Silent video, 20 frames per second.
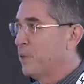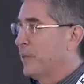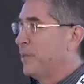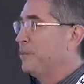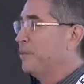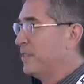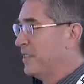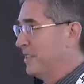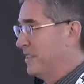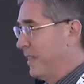
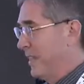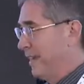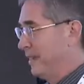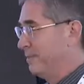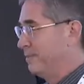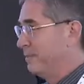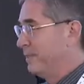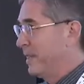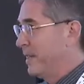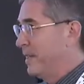interesting.
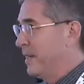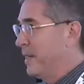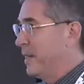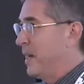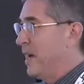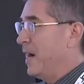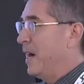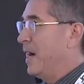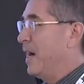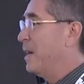
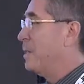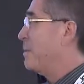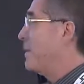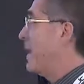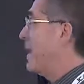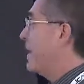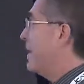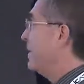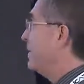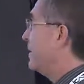
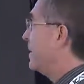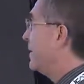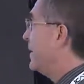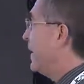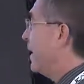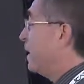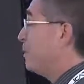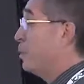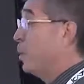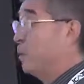And
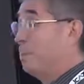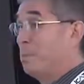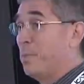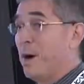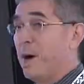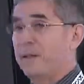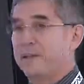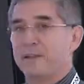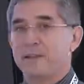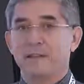they are both
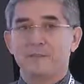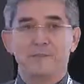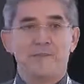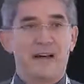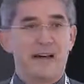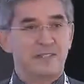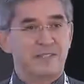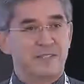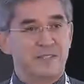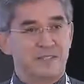bonded and
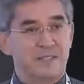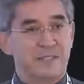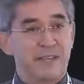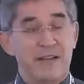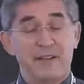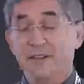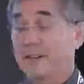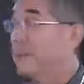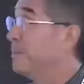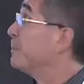fastened
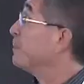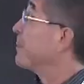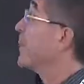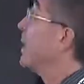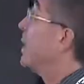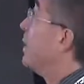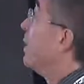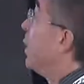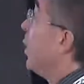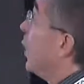together.
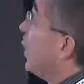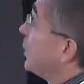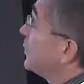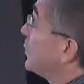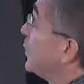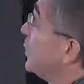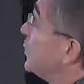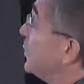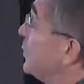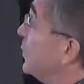
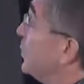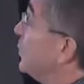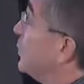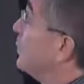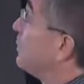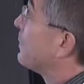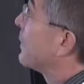Also, too,